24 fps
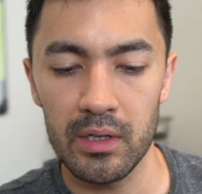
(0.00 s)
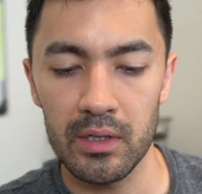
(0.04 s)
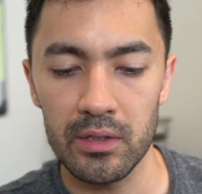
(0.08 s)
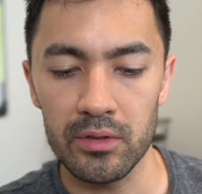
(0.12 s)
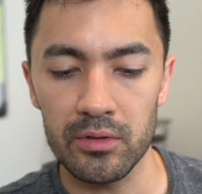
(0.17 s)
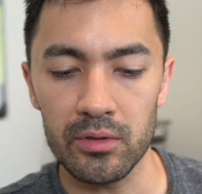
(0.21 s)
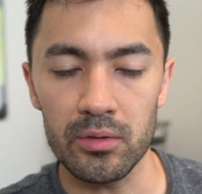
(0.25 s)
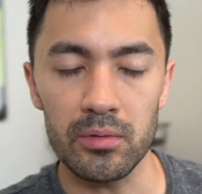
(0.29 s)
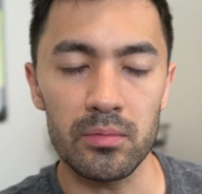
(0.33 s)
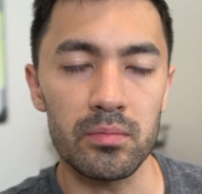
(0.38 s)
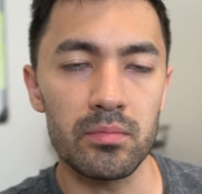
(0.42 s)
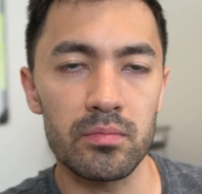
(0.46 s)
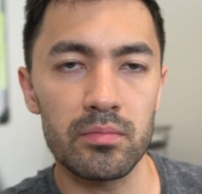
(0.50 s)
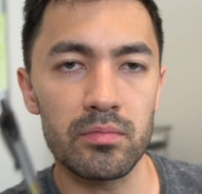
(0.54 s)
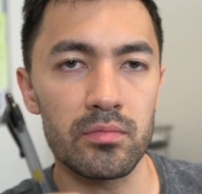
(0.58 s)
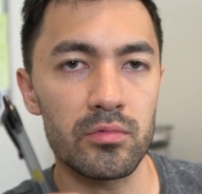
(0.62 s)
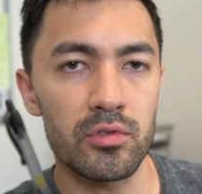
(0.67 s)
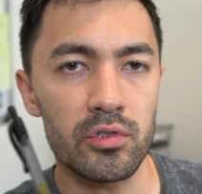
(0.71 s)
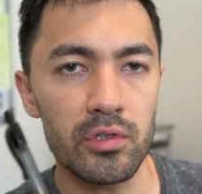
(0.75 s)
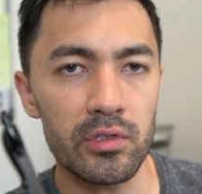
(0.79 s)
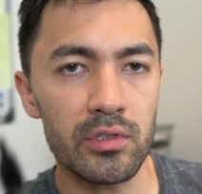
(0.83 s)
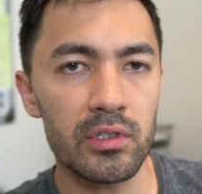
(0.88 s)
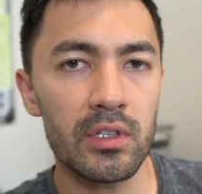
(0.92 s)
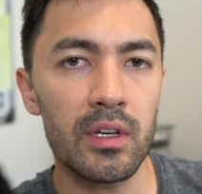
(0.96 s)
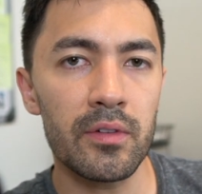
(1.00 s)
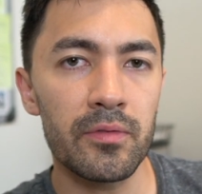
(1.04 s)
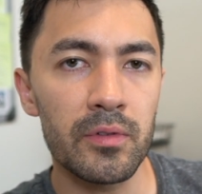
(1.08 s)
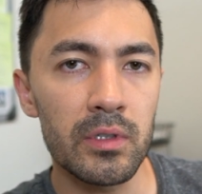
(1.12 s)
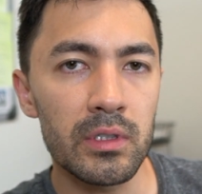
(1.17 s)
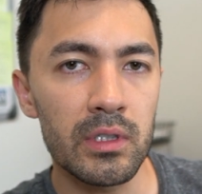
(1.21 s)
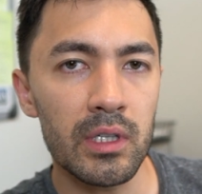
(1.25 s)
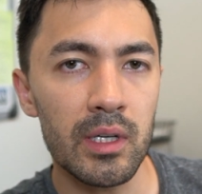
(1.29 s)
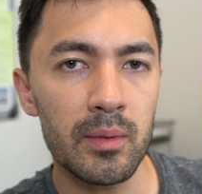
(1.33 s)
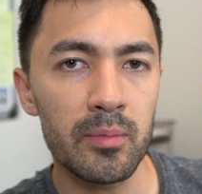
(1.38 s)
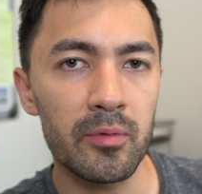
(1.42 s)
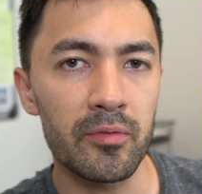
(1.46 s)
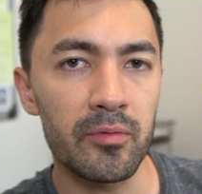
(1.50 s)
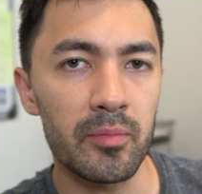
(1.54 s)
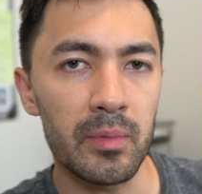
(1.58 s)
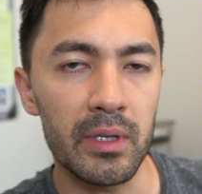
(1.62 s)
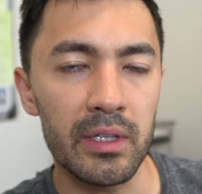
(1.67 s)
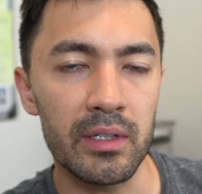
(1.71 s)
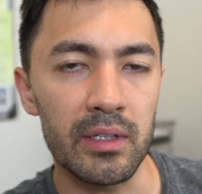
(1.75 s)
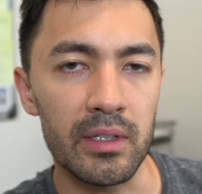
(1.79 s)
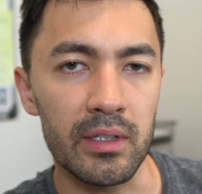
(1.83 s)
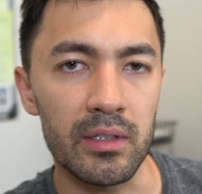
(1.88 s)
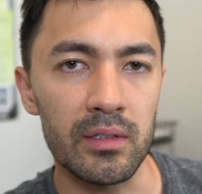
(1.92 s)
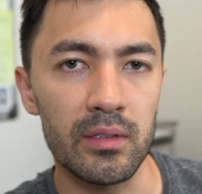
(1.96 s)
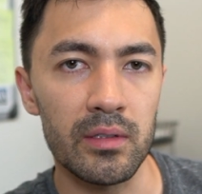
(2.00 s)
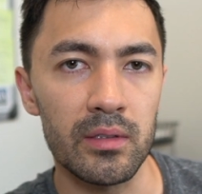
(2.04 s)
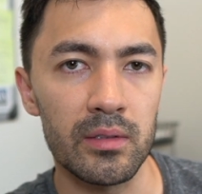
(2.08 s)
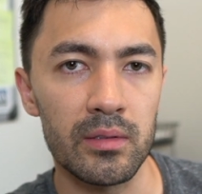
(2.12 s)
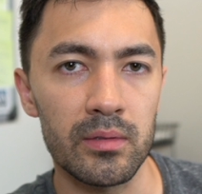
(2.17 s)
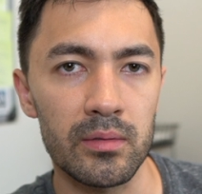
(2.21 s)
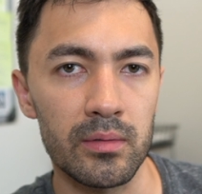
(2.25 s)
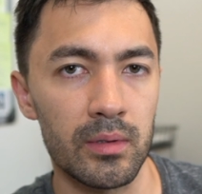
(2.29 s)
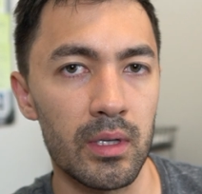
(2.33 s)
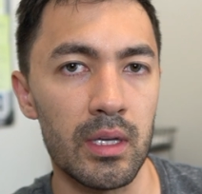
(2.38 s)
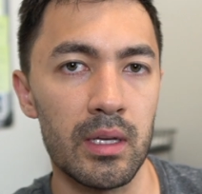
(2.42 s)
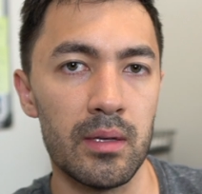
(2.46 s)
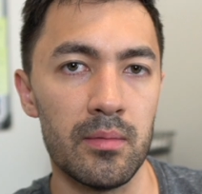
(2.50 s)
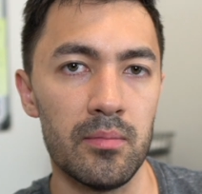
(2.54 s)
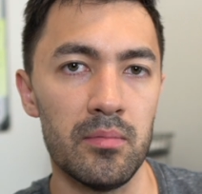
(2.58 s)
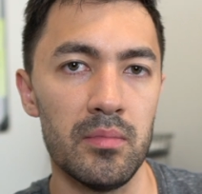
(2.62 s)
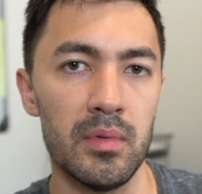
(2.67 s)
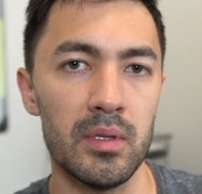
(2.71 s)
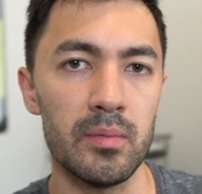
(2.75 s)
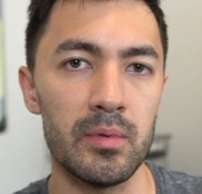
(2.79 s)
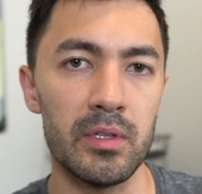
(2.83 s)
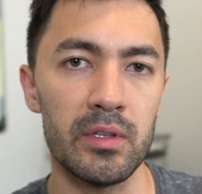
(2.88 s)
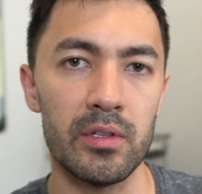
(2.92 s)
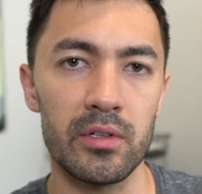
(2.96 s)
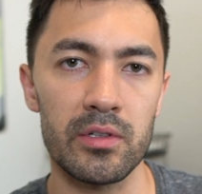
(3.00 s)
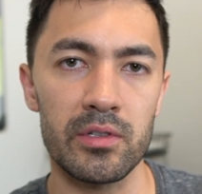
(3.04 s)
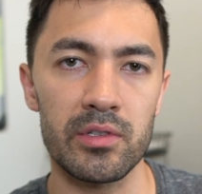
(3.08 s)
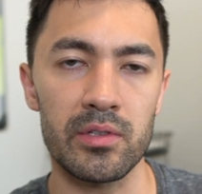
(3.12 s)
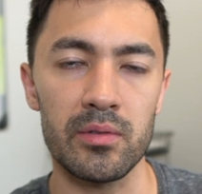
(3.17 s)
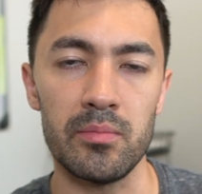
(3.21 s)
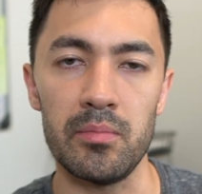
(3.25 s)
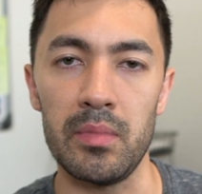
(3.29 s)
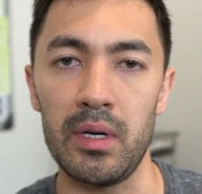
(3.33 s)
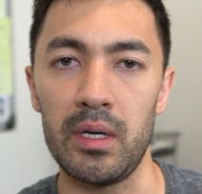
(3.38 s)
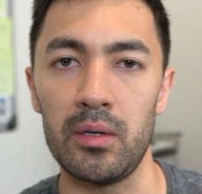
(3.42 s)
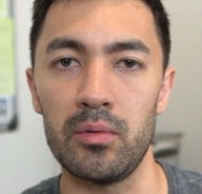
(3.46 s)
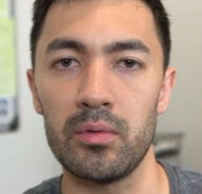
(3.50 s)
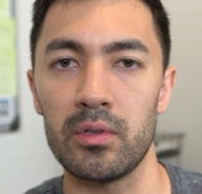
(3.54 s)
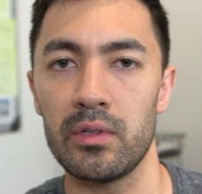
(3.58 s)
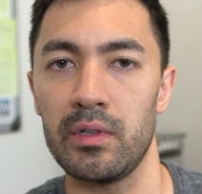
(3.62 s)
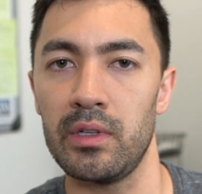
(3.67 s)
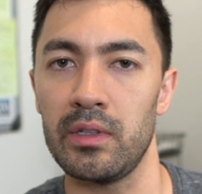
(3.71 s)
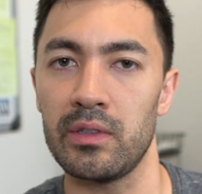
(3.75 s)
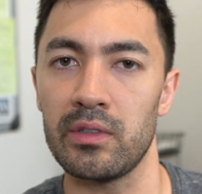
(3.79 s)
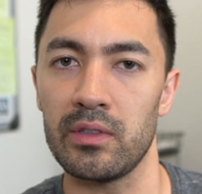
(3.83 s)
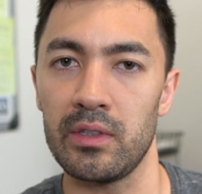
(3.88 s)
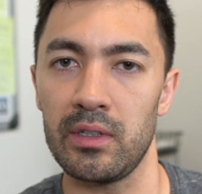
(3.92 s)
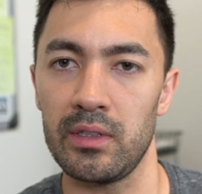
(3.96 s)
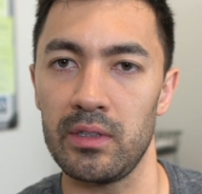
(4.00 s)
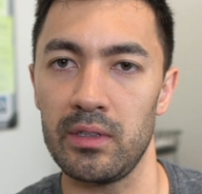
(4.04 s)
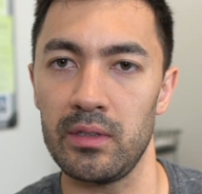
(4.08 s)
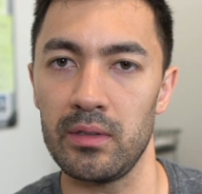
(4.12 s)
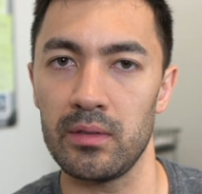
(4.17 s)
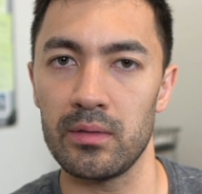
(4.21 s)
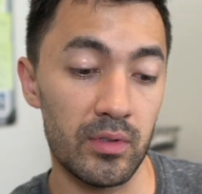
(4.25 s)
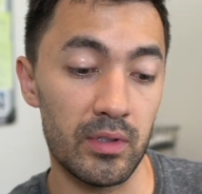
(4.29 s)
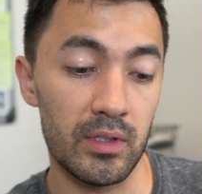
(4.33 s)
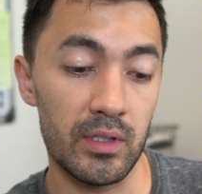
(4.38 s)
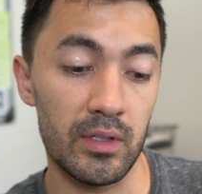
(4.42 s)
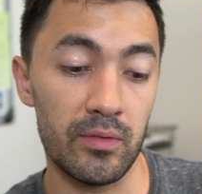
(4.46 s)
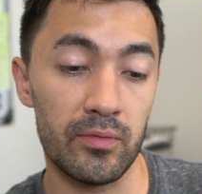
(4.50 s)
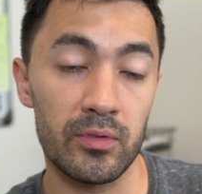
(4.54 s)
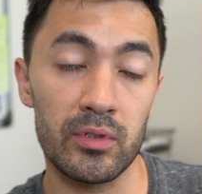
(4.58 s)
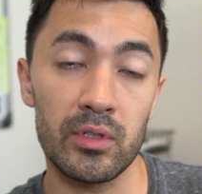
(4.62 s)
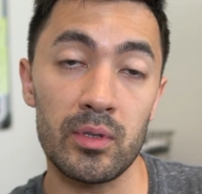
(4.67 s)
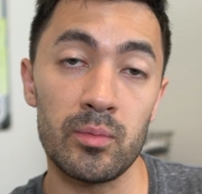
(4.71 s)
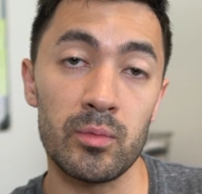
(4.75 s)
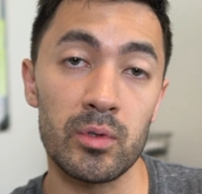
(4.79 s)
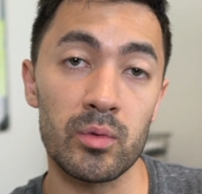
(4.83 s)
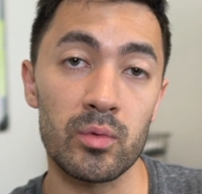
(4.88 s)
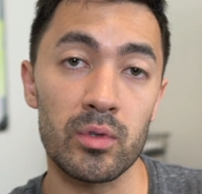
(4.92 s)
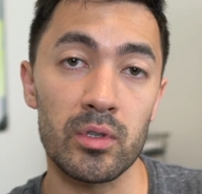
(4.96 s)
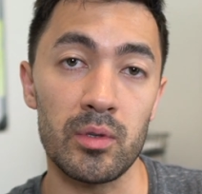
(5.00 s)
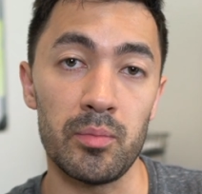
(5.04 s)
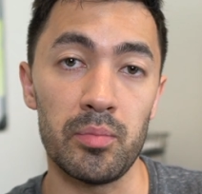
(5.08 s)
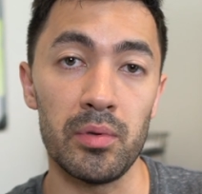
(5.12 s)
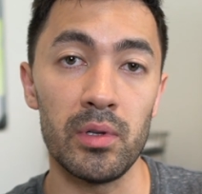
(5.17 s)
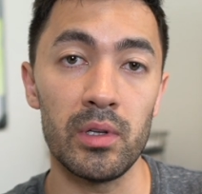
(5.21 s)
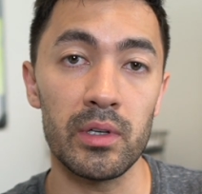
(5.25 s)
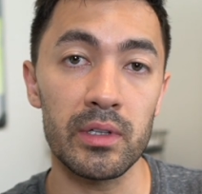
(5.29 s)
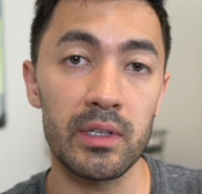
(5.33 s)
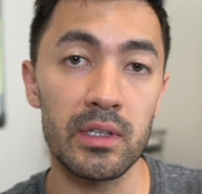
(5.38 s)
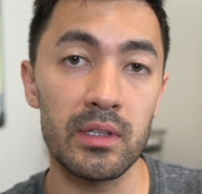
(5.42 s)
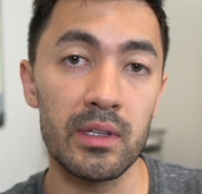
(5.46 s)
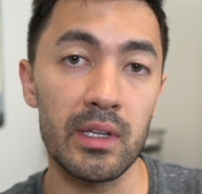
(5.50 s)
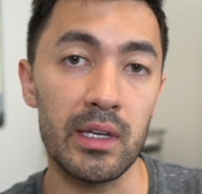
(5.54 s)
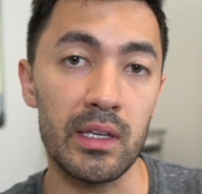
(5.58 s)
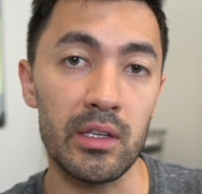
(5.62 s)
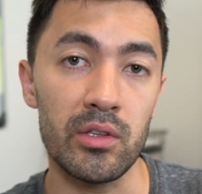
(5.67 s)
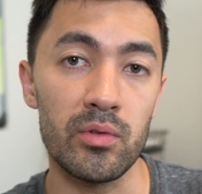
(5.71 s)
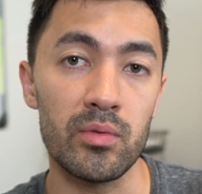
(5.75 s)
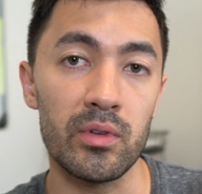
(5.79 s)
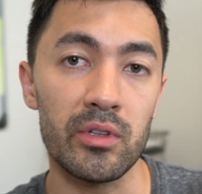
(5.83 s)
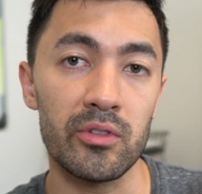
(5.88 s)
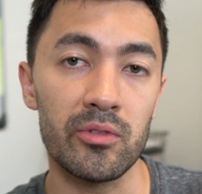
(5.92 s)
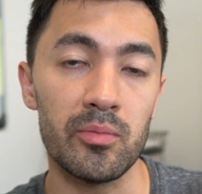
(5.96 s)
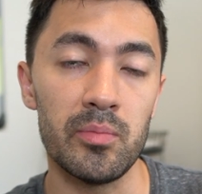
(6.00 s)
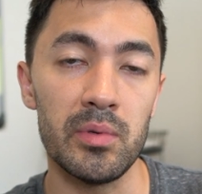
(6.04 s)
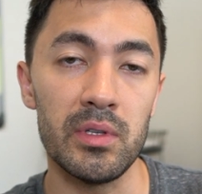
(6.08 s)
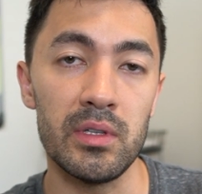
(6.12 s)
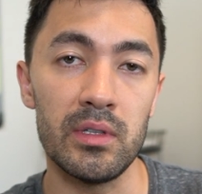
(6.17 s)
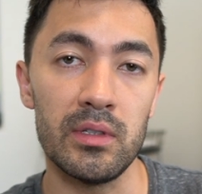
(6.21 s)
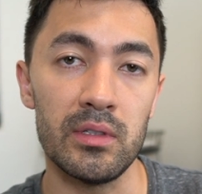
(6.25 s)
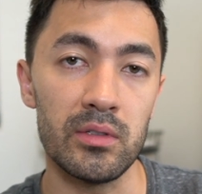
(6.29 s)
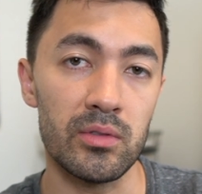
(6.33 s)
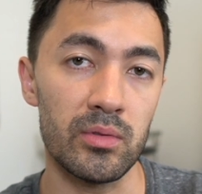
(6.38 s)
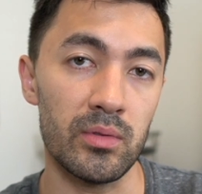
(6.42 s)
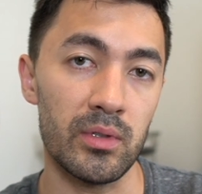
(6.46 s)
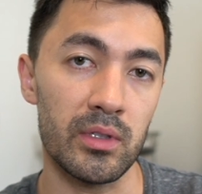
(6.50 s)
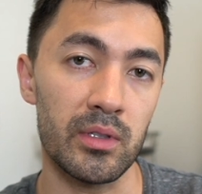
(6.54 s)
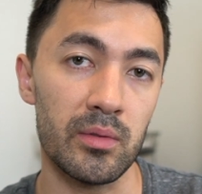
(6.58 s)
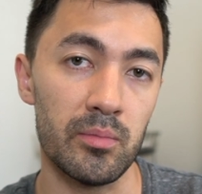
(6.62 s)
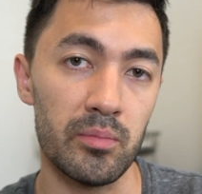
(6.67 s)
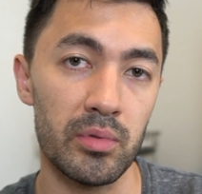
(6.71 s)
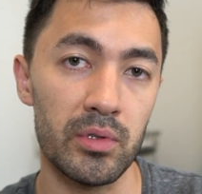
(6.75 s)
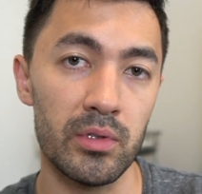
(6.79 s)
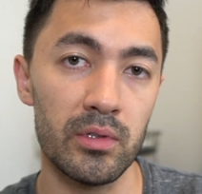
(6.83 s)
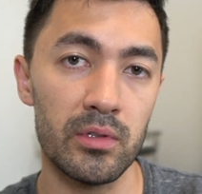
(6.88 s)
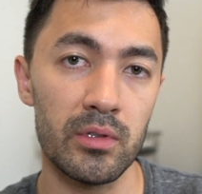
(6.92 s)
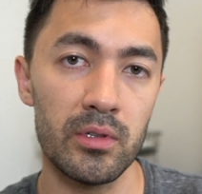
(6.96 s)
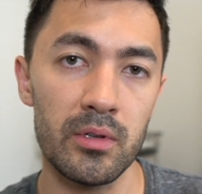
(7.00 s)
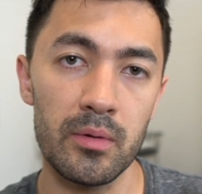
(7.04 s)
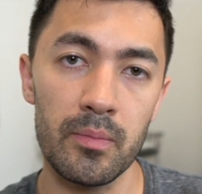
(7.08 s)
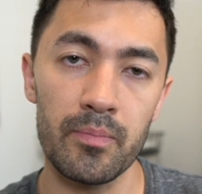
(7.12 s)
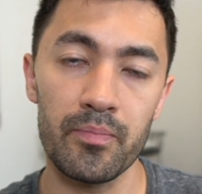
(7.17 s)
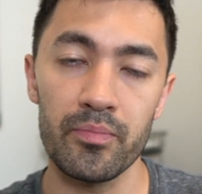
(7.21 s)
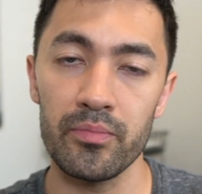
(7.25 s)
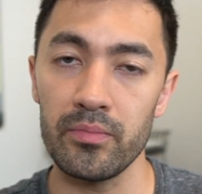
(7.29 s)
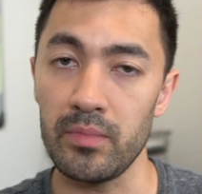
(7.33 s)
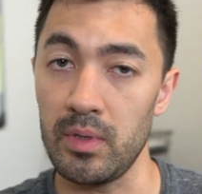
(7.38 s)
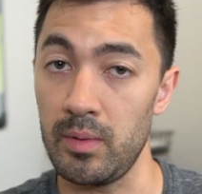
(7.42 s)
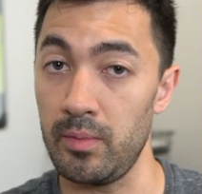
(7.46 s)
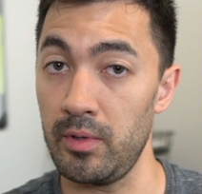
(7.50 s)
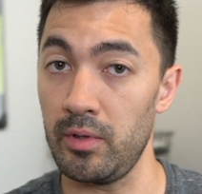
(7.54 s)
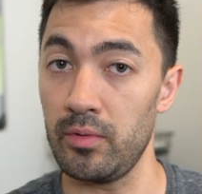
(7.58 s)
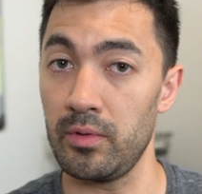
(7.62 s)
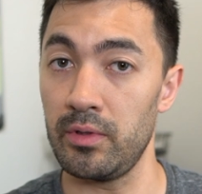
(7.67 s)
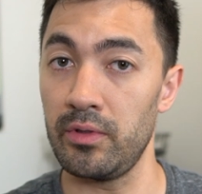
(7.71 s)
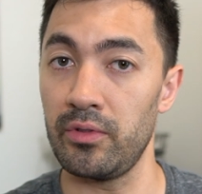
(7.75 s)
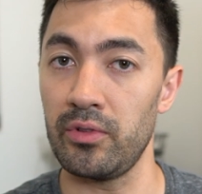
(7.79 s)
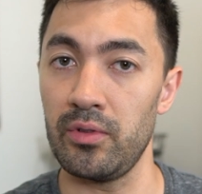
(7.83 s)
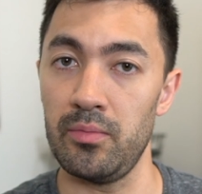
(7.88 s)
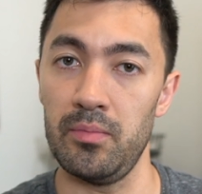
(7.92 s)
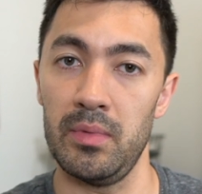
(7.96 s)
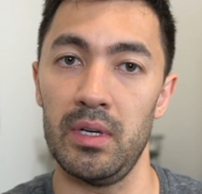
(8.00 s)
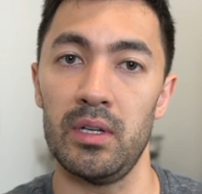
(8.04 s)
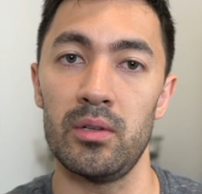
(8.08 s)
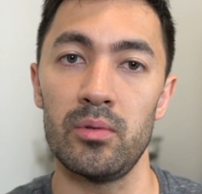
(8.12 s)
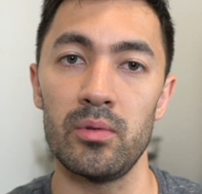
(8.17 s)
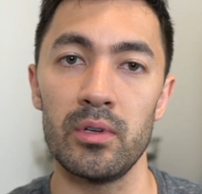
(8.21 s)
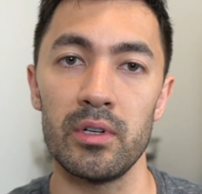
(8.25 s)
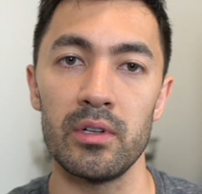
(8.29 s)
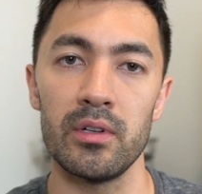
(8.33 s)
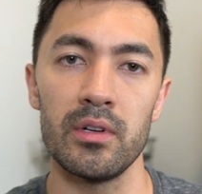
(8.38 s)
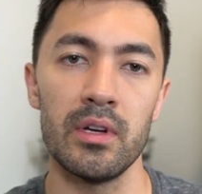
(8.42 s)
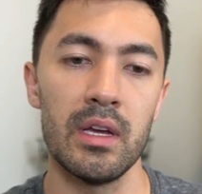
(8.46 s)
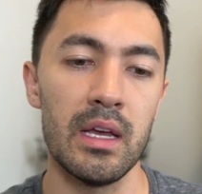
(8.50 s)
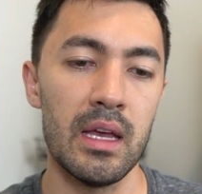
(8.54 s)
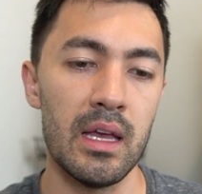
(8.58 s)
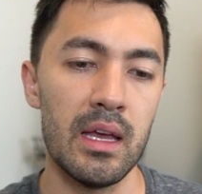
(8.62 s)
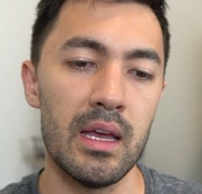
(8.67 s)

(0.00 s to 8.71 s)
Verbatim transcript: So, just off the top of my head, maybe there's some malware that's on it. If someone were to plug in that USB into a computer, maybe it runs some malware,